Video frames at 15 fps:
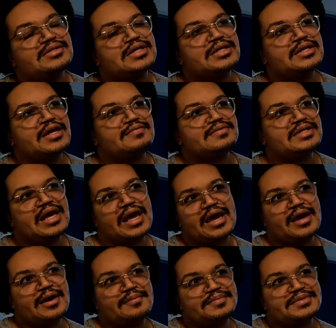and loves the
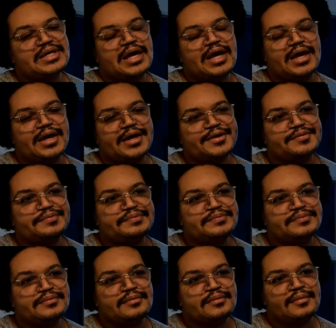games. And
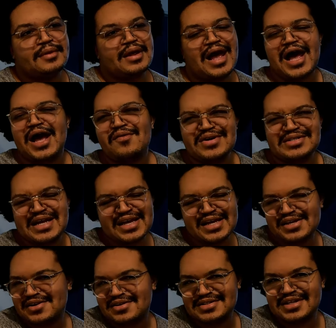I always like
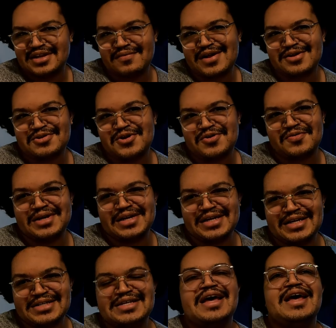getting her stuff. I don't know what it
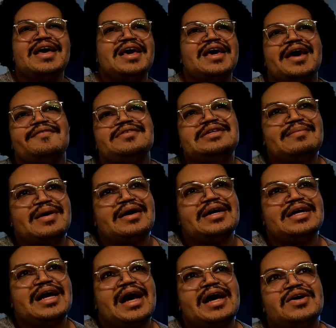is. Every time
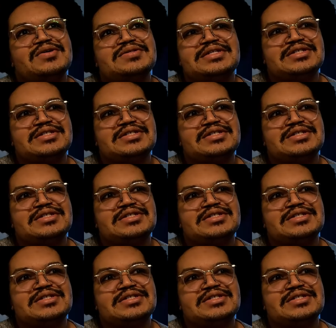I go